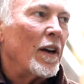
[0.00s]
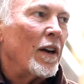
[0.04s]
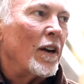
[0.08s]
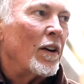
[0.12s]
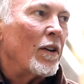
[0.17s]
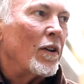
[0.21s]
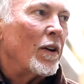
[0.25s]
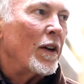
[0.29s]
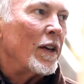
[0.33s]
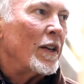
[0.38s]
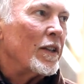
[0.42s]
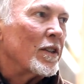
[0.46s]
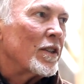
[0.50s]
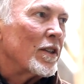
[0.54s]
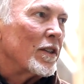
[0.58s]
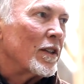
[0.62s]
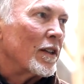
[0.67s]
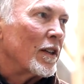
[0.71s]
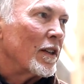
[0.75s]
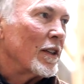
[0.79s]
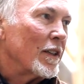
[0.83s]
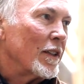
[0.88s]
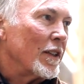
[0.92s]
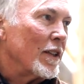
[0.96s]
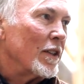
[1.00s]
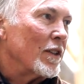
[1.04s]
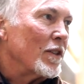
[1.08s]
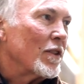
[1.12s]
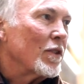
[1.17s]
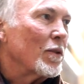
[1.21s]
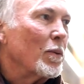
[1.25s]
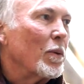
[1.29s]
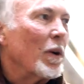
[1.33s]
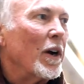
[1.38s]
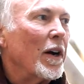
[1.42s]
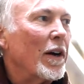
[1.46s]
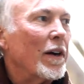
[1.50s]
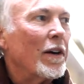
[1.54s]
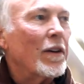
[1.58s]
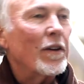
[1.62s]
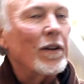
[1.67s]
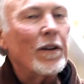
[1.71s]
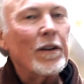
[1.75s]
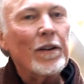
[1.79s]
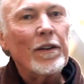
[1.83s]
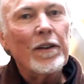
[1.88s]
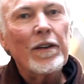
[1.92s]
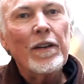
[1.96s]
aerates and cleans the
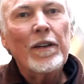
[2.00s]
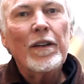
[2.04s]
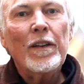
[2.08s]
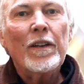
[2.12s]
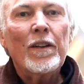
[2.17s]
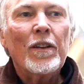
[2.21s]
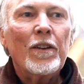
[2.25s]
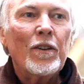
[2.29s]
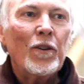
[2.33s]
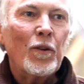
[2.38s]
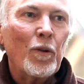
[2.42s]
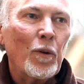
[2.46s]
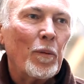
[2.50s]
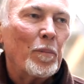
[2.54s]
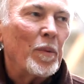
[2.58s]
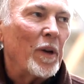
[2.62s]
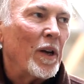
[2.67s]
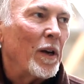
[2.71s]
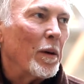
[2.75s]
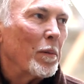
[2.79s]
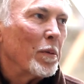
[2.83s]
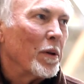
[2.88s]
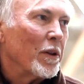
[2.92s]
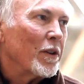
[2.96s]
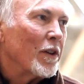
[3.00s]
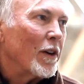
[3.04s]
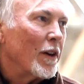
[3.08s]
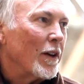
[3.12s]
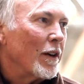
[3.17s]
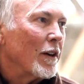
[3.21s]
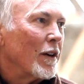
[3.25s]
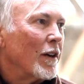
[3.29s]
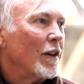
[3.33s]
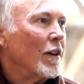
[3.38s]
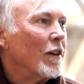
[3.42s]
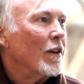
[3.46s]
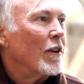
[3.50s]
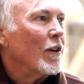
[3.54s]
water, and will be able to